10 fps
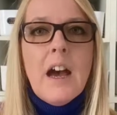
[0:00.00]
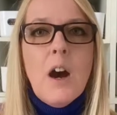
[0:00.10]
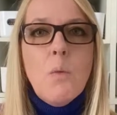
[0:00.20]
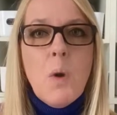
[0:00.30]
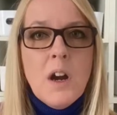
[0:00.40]

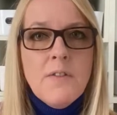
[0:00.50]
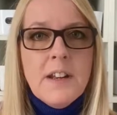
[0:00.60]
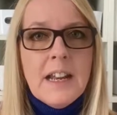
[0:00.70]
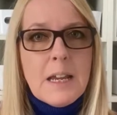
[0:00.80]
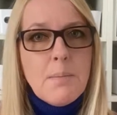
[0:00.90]
a
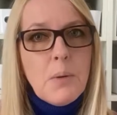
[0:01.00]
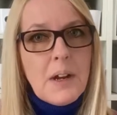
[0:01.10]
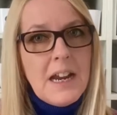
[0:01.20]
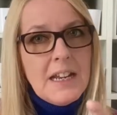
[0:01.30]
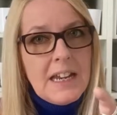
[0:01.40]
woven label
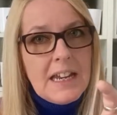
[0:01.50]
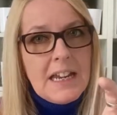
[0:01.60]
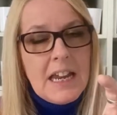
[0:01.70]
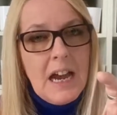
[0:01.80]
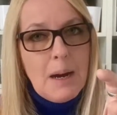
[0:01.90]
in a